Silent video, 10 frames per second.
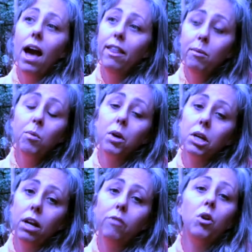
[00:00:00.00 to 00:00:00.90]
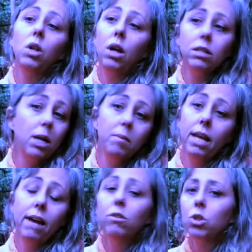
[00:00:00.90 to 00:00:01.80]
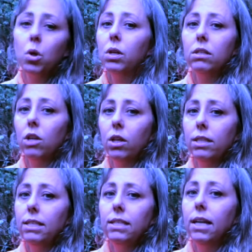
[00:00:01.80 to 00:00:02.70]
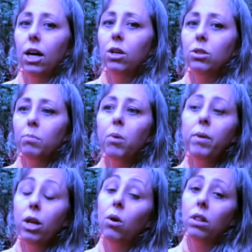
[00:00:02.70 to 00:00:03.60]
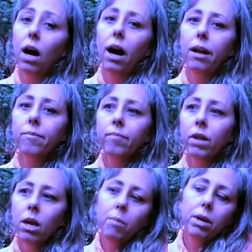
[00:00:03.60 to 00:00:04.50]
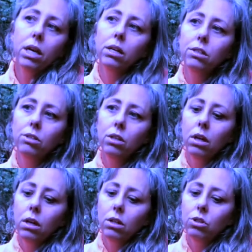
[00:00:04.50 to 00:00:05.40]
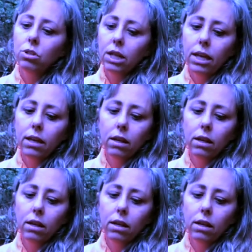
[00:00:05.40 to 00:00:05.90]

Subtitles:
And they've been working on it for a long time, and they haven't told us all the details, but we know a lot. Because just like